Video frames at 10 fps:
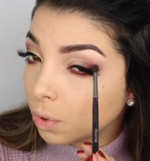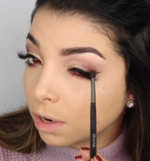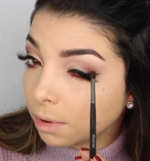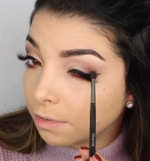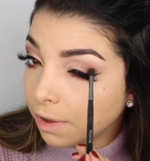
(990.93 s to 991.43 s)
one
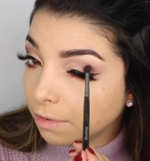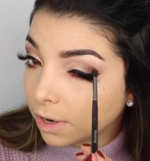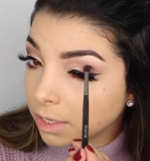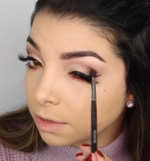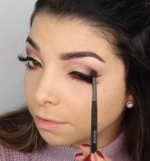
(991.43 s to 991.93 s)
of my
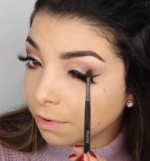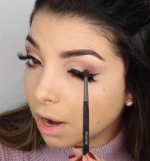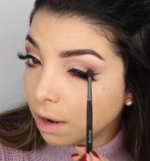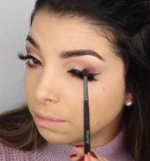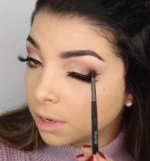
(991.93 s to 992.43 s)
favorites
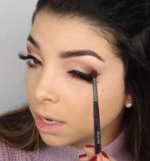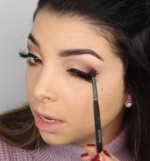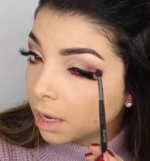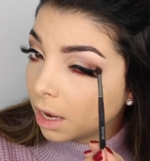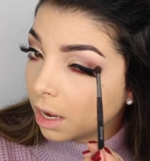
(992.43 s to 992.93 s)
from
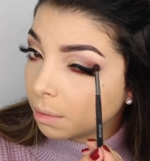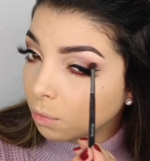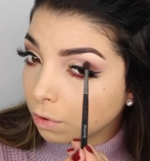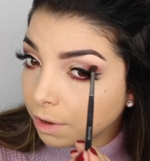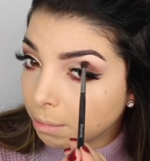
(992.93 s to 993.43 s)

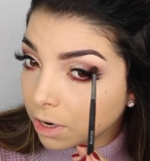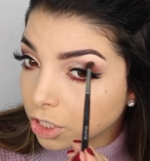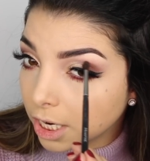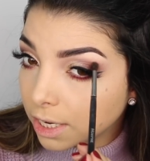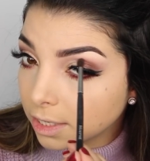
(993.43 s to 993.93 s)
Morphe
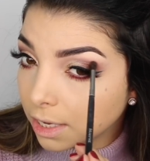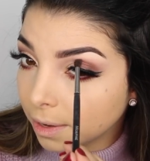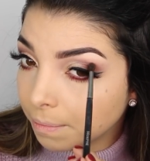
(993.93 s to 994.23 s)
brushes.